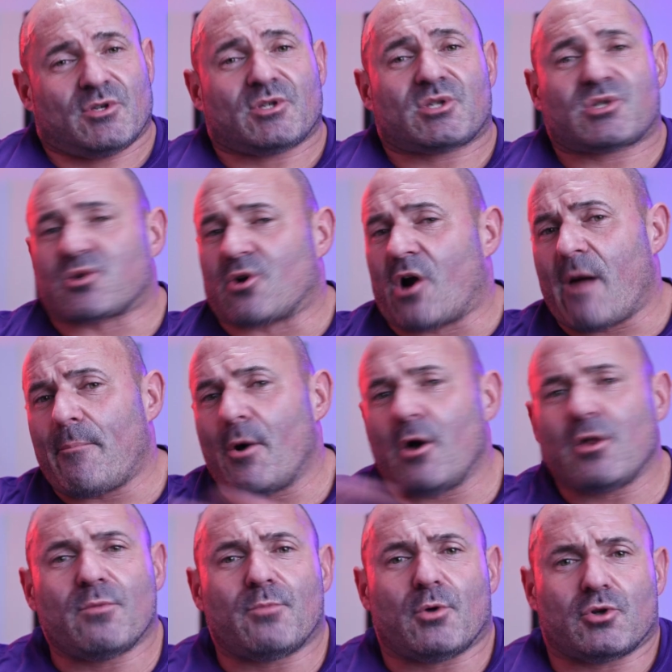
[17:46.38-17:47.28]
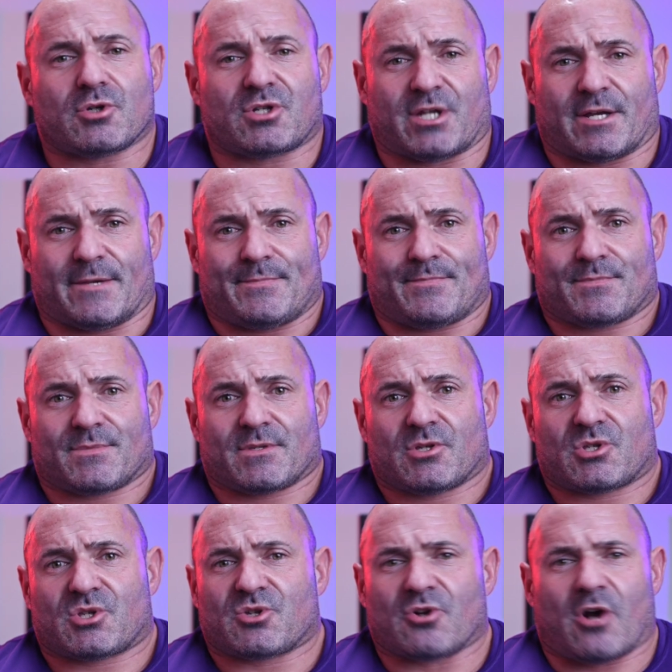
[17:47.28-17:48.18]
stop all the bullshit.
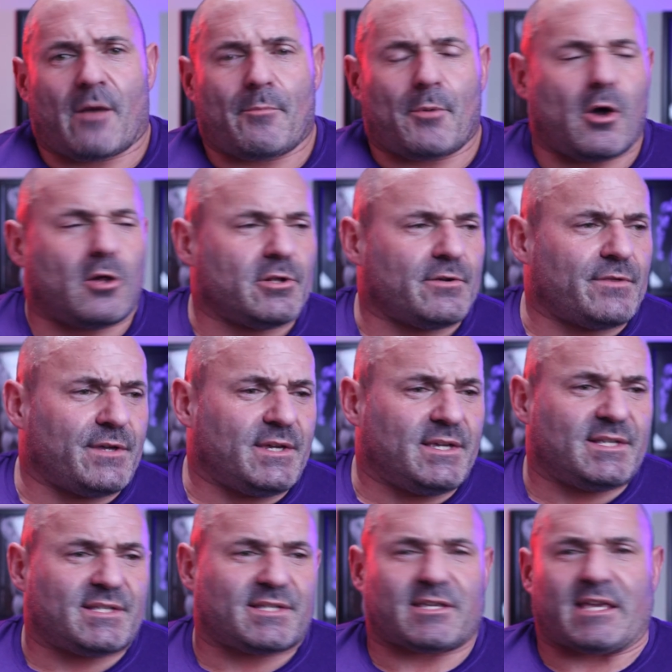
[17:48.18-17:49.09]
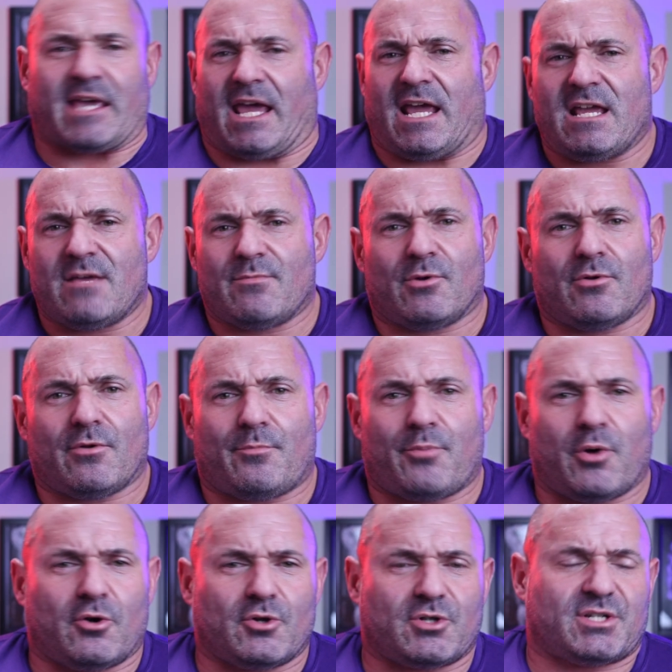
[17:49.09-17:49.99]
Stop all of these cable
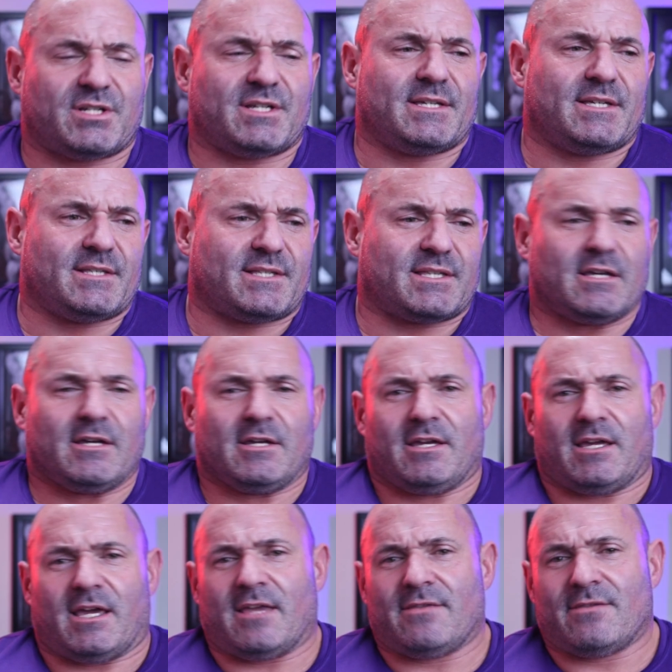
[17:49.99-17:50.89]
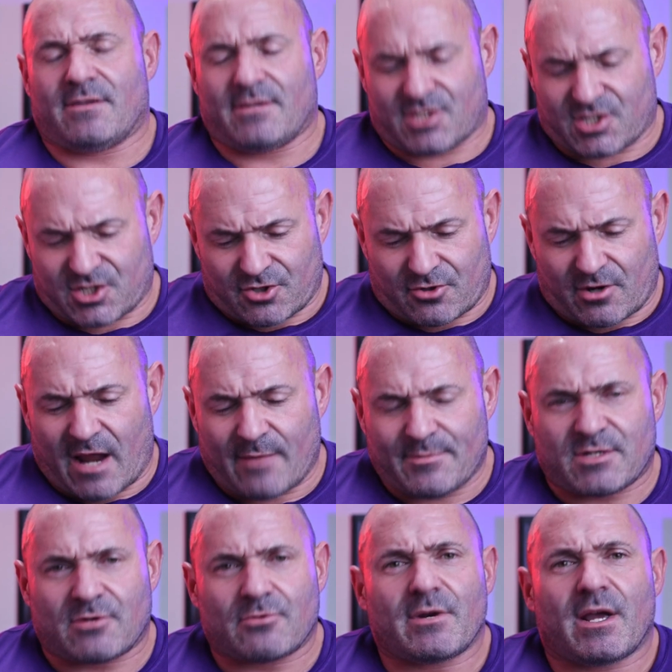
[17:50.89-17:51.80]
pushes and the
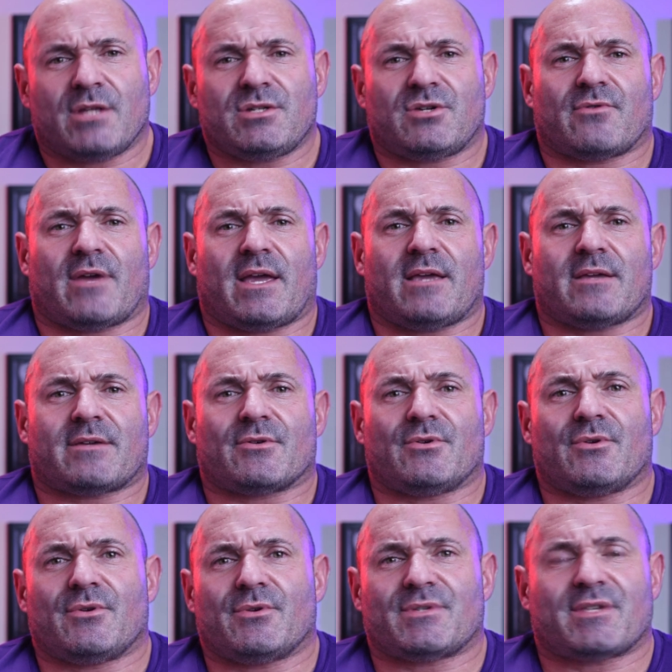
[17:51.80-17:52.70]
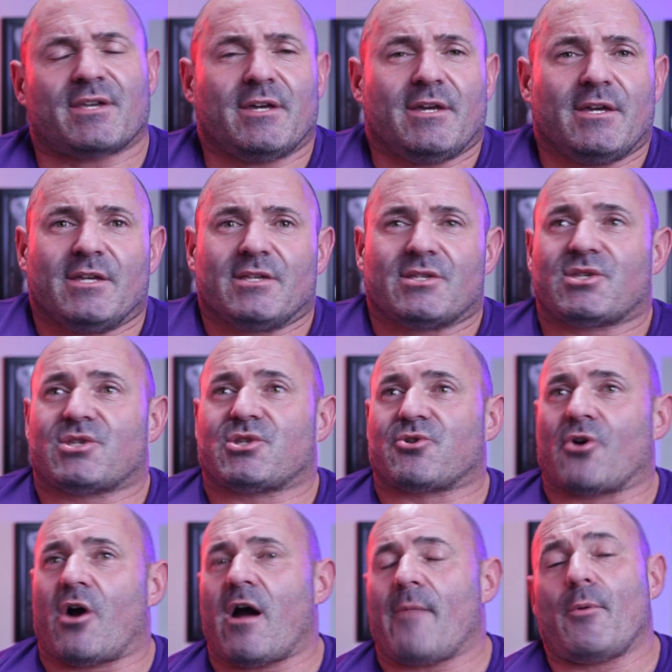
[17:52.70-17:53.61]
straps around your ankles.
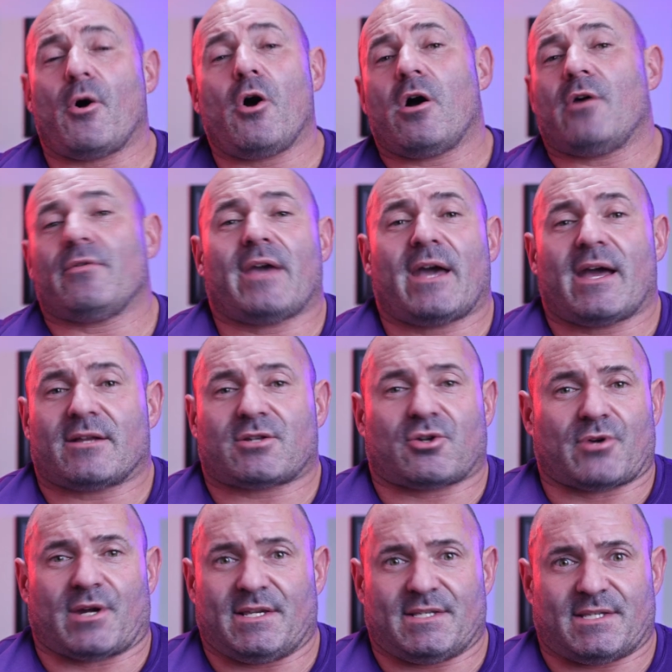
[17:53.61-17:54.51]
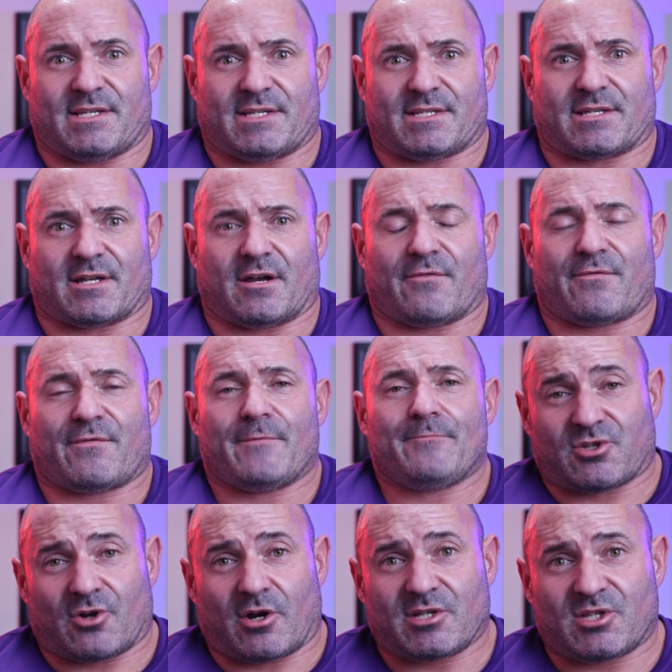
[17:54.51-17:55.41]
Stop all that crazy stuff.
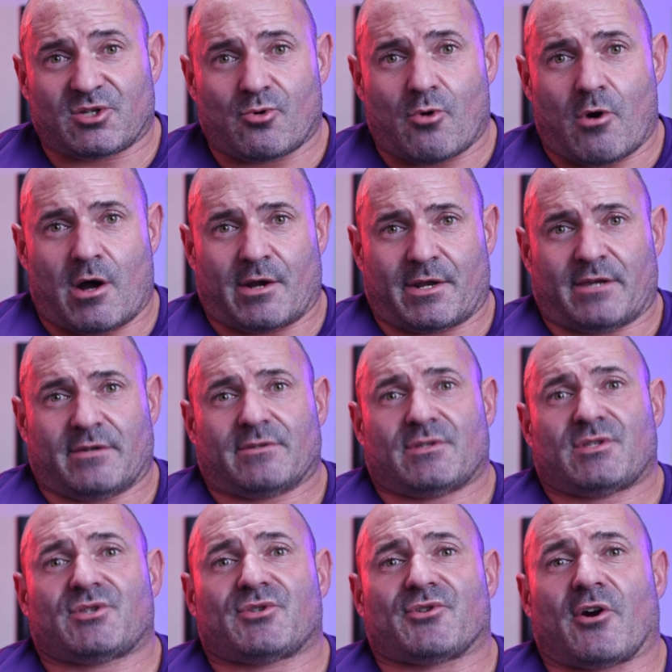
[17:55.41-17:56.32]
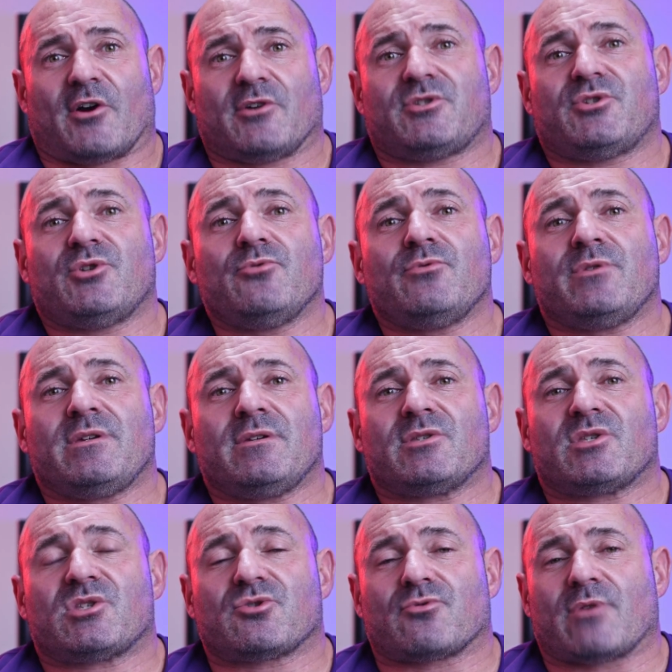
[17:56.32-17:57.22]
Start squatting. Start
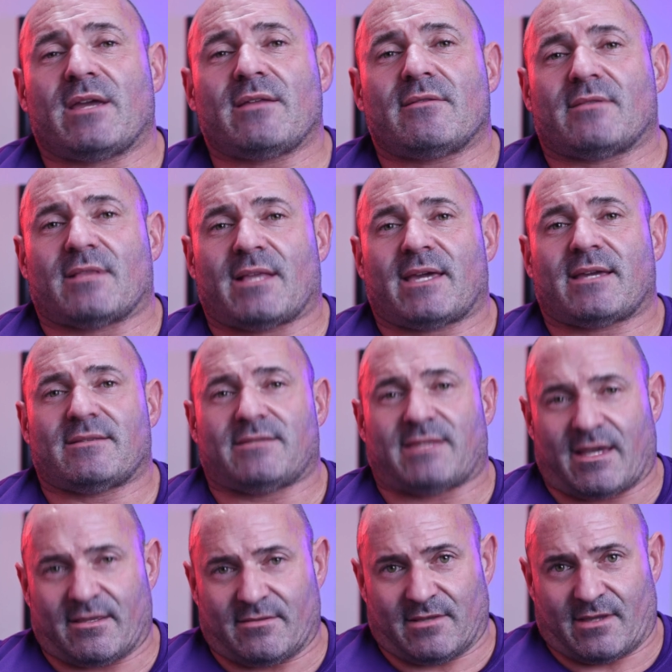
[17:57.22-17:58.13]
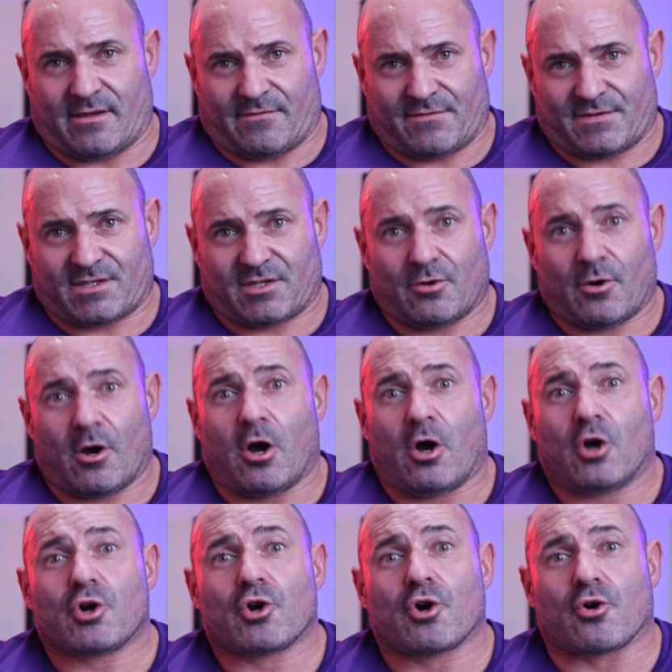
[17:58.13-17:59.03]
doing straight leg deadlifts
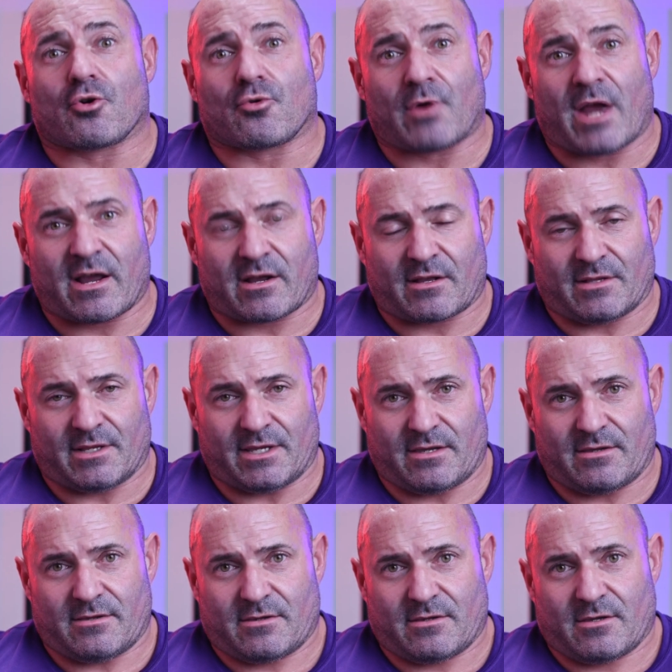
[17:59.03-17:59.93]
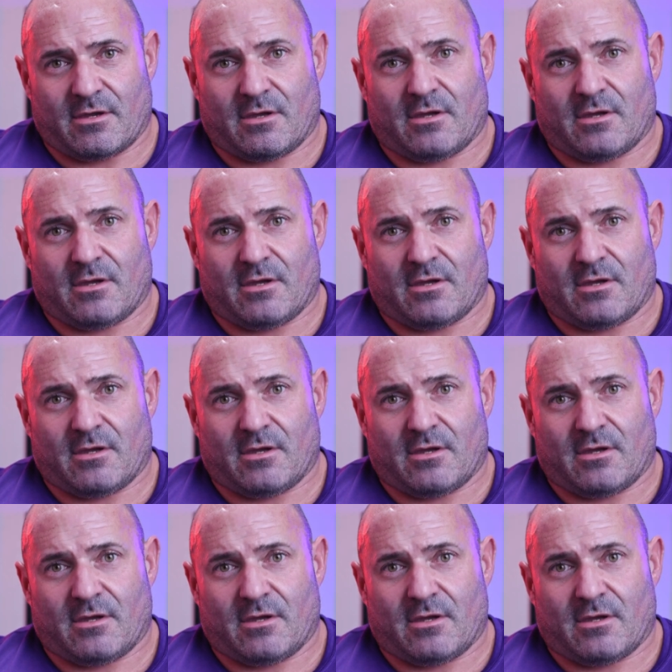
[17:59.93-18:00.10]
correctly.